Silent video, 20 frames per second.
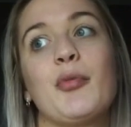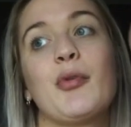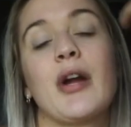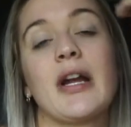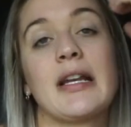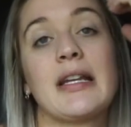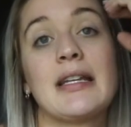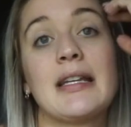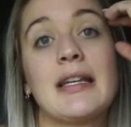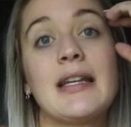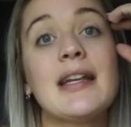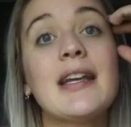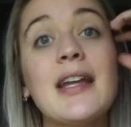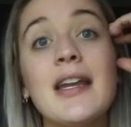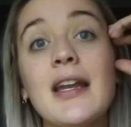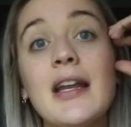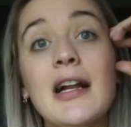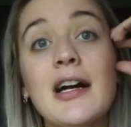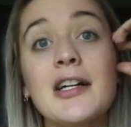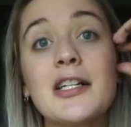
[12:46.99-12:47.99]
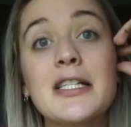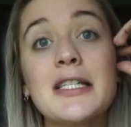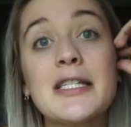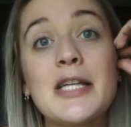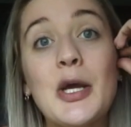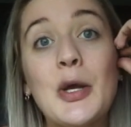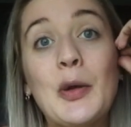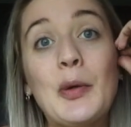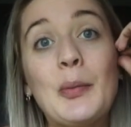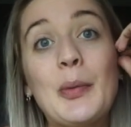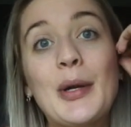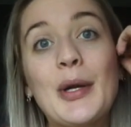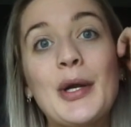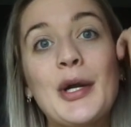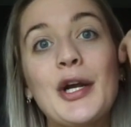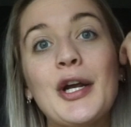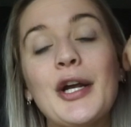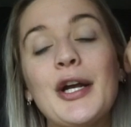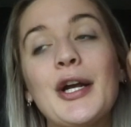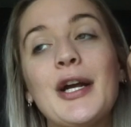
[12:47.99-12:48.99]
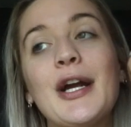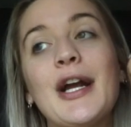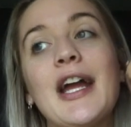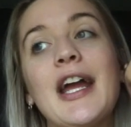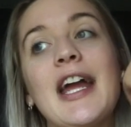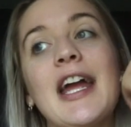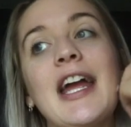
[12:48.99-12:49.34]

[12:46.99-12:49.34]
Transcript: pregnant again in October,